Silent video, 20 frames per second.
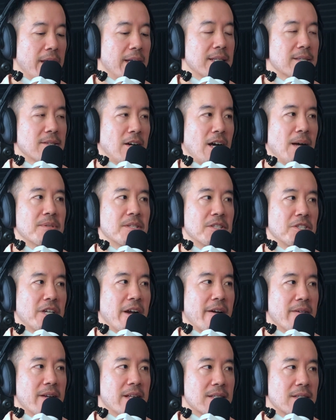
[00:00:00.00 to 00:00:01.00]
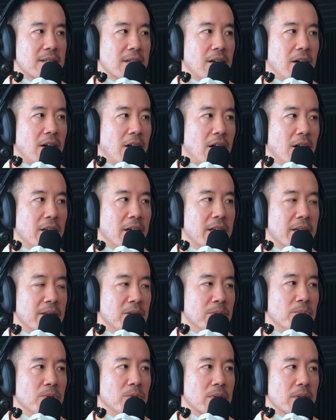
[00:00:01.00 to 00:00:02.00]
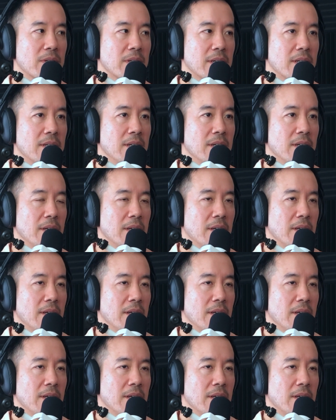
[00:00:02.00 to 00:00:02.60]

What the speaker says: these types of charities that I highlight in the book, that